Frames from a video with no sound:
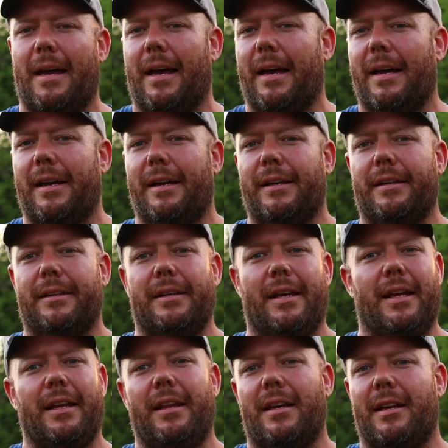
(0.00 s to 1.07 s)

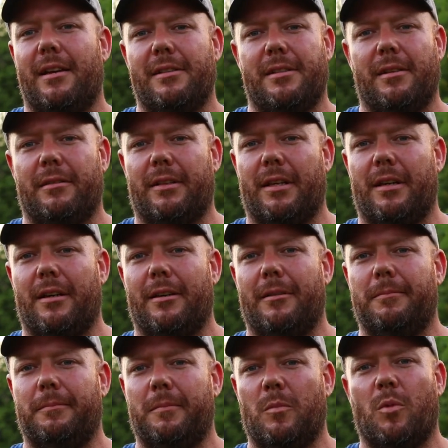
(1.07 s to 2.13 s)
and anything else out there.
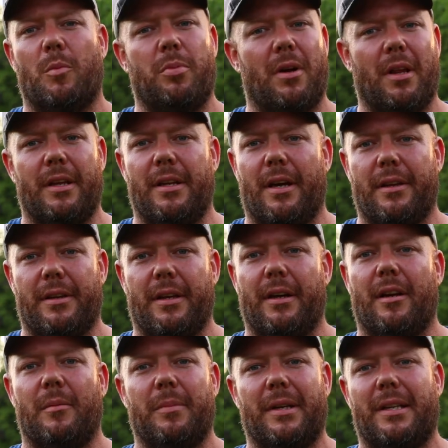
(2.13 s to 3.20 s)
We're probably not
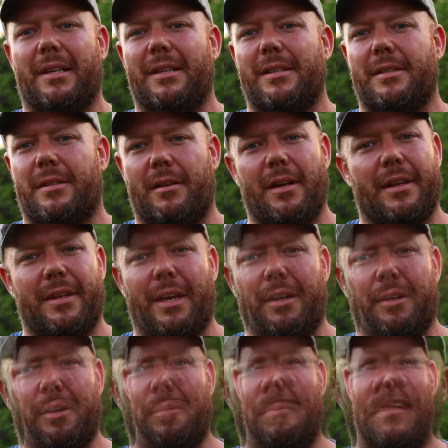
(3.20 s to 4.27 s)
there because they're not
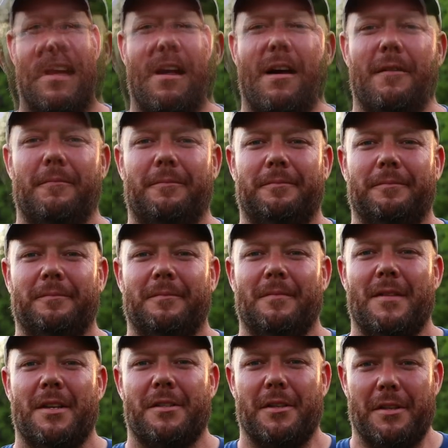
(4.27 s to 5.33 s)
that good. All
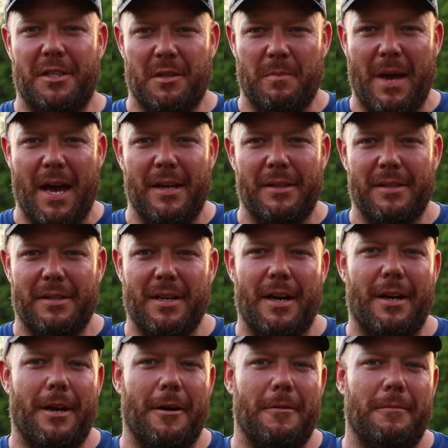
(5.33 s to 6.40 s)
right, so this is Matt
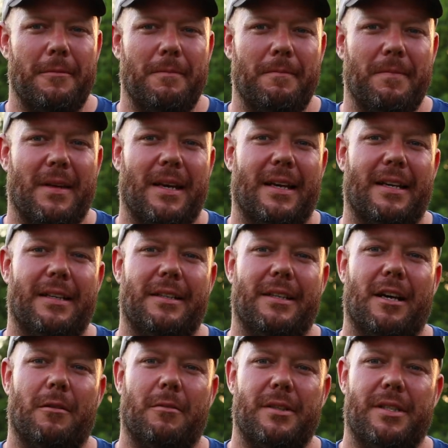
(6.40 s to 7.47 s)
signing out, and
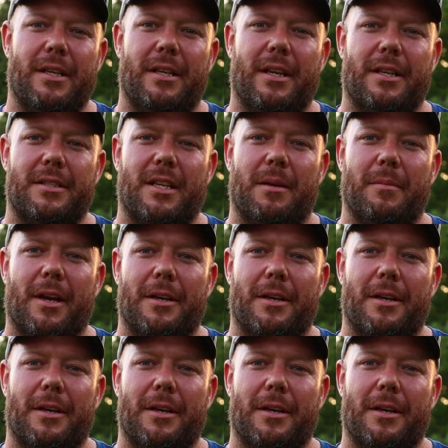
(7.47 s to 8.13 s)
uh, we'll see you next time,